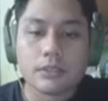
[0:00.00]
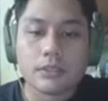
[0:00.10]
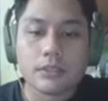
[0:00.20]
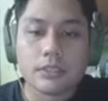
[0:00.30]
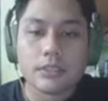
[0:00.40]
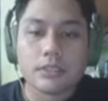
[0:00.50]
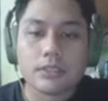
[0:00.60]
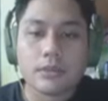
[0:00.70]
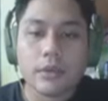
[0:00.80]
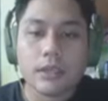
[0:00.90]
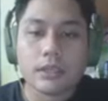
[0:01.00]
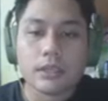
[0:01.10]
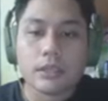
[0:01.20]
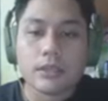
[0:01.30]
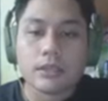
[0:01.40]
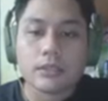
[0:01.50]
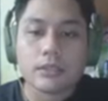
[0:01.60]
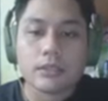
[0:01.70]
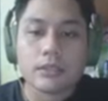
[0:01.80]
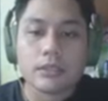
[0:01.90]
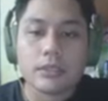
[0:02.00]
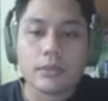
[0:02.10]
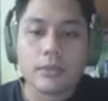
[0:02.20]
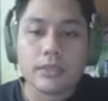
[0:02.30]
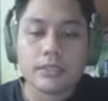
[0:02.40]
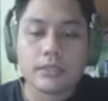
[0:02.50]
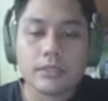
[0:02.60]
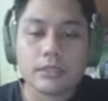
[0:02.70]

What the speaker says: It is the way, three ways.